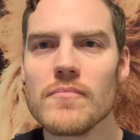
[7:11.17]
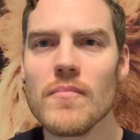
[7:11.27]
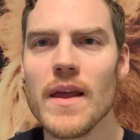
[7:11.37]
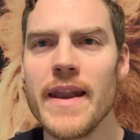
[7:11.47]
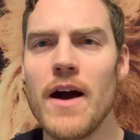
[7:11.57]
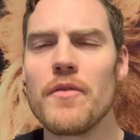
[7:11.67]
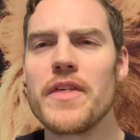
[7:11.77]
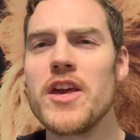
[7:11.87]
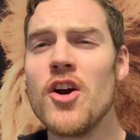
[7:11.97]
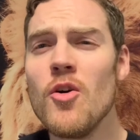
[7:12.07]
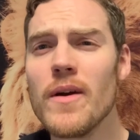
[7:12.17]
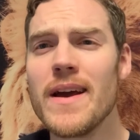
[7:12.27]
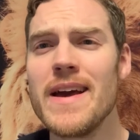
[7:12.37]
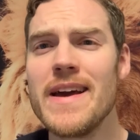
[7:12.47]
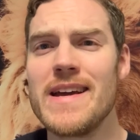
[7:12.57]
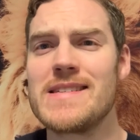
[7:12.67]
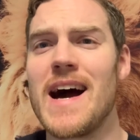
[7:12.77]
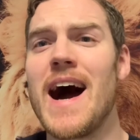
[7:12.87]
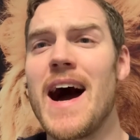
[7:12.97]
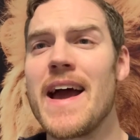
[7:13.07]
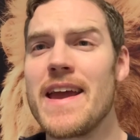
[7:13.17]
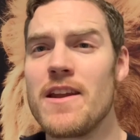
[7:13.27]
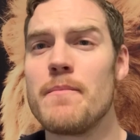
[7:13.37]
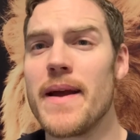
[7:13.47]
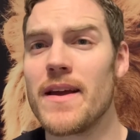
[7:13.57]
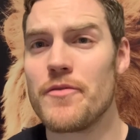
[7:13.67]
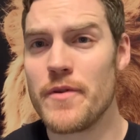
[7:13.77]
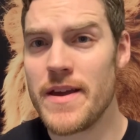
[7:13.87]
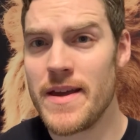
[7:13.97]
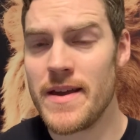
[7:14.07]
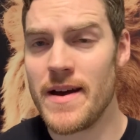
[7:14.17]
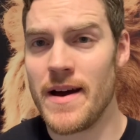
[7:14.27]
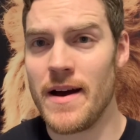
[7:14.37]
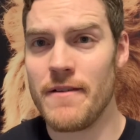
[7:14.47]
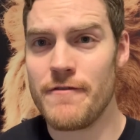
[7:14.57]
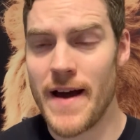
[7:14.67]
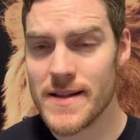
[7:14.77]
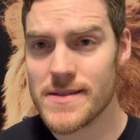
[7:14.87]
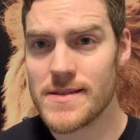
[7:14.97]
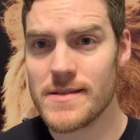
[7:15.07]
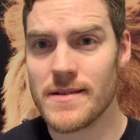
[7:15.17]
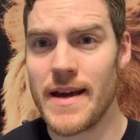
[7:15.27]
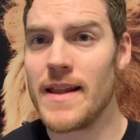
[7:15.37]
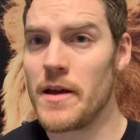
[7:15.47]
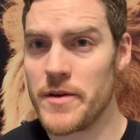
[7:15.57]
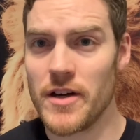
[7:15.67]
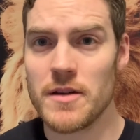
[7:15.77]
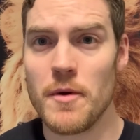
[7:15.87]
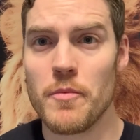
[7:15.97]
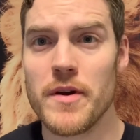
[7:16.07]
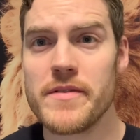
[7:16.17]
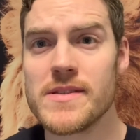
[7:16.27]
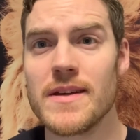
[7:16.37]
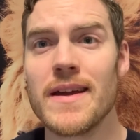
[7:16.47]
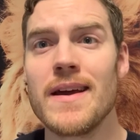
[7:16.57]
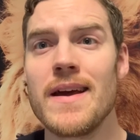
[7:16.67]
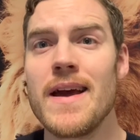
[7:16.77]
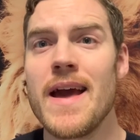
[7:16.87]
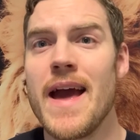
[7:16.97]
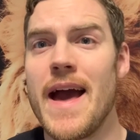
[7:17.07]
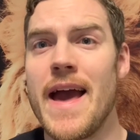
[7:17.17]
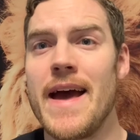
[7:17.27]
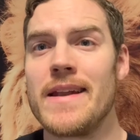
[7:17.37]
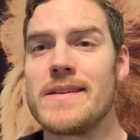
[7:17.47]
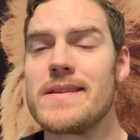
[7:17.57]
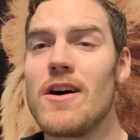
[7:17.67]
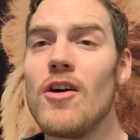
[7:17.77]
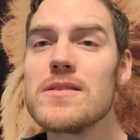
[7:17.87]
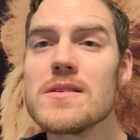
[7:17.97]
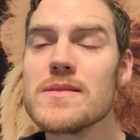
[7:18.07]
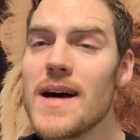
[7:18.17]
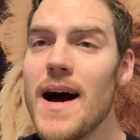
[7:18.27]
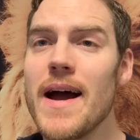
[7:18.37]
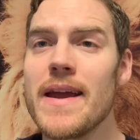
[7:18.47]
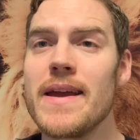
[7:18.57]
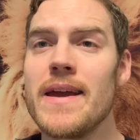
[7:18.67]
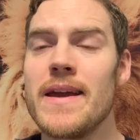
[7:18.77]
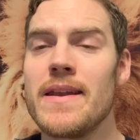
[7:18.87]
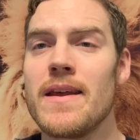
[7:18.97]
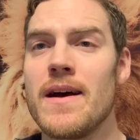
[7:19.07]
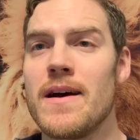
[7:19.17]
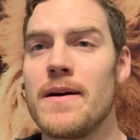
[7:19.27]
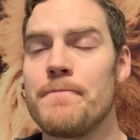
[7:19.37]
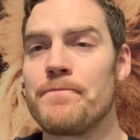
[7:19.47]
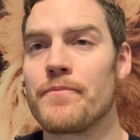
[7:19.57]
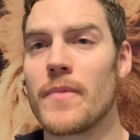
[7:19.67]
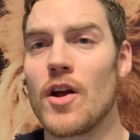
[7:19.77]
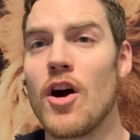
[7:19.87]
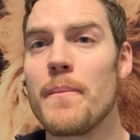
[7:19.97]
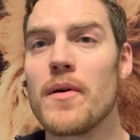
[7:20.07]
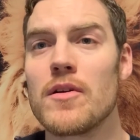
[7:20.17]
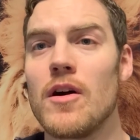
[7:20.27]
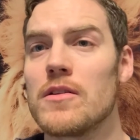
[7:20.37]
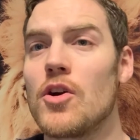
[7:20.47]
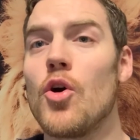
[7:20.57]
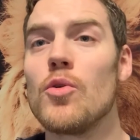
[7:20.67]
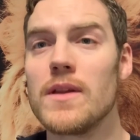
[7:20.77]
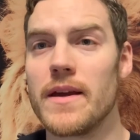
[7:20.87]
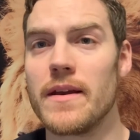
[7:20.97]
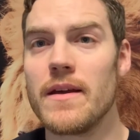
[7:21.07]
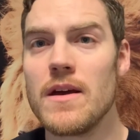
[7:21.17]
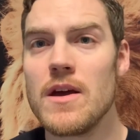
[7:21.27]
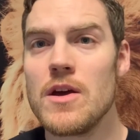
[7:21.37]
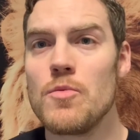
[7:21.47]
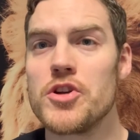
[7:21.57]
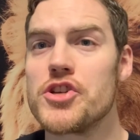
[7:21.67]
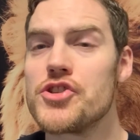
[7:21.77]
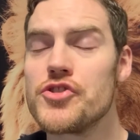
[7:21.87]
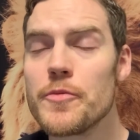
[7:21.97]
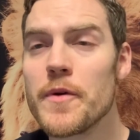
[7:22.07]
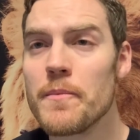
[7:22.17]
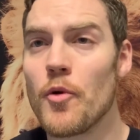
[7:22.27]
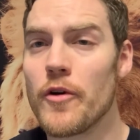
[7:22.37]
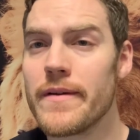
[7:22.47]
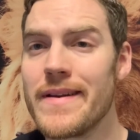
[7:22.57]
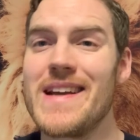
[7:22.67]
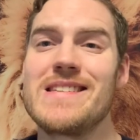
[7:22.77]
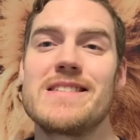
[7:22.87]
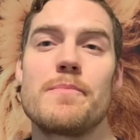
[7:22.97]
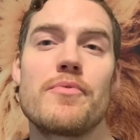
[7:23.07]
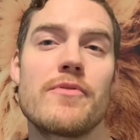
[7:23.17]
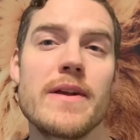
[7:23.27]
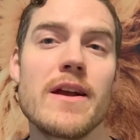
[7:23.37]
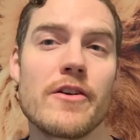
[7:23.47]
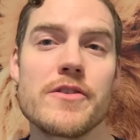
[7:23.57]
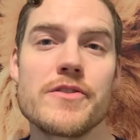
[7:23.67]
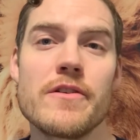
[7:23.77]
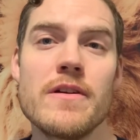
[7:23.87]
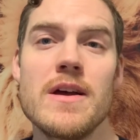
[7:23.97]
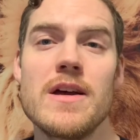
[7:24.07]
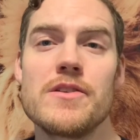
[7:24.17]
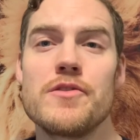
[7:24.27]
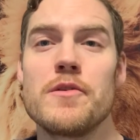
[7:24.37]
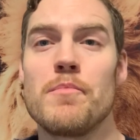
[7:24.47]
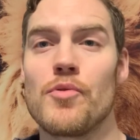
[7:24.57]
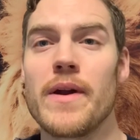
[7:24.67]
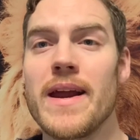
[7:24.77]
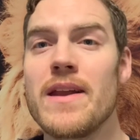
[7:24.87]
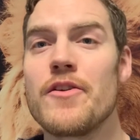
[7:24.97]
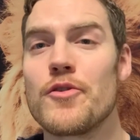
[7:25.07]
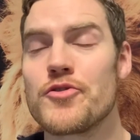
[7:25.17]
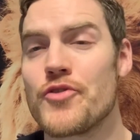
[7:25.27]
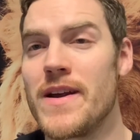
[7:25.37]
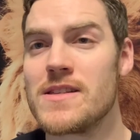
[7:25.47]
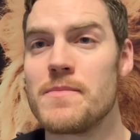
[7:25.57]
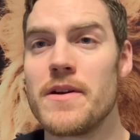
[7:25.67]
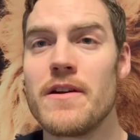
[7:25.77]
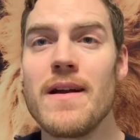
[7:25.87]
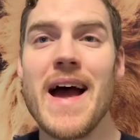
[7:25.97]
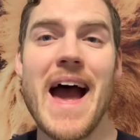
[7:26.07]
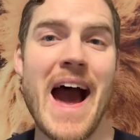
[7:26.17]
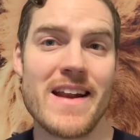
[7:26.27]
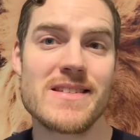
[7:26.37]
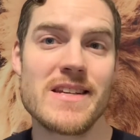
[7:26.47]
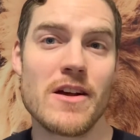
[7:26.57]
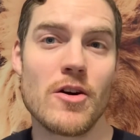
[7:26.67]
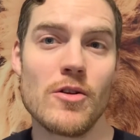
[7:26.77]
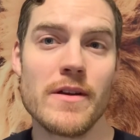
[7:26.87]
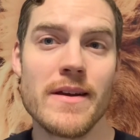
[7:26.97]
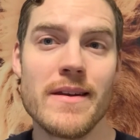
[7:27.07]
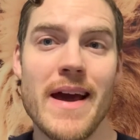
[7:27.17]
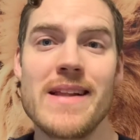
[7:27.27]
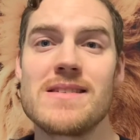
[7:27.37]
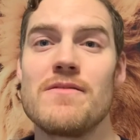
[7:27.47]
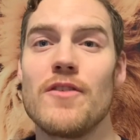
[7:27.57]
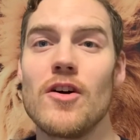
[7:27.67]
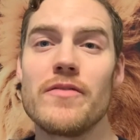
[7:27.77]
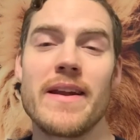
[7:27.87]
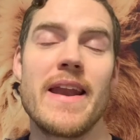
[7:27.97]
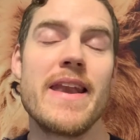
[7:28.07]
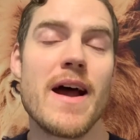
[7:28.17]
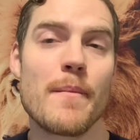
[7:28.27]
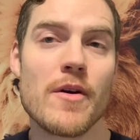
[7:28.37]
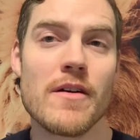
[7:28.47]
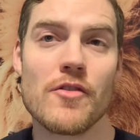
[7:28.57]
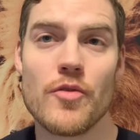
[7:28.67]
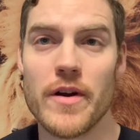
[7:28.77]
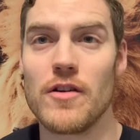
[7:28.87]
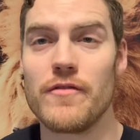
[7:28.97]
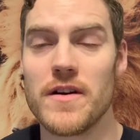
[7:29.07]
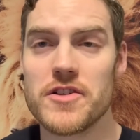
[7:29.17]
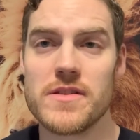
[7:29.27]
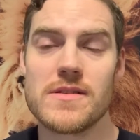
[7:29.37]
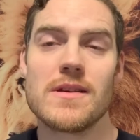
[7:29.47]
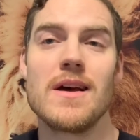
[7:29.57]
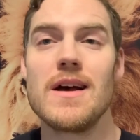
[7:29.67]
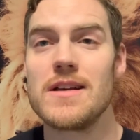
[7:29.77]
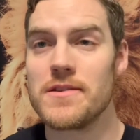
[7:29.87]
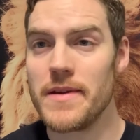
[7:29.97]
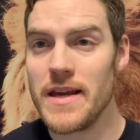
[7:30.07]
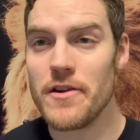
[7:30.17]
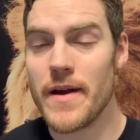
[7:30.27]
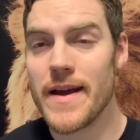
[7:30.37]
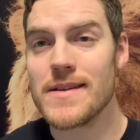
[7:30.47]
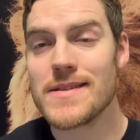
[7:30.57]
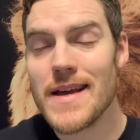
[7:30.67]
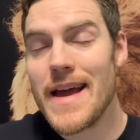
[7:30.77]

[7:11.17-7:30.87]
Now, the yolk is high in omega-3 fats, okay, like we talked about previously. And also it's high in compound called choline, which is super important as it's a precursor to the brain neurotransmitter acetylcholine, and it's involved in a number of critical functions. So eat your eggs.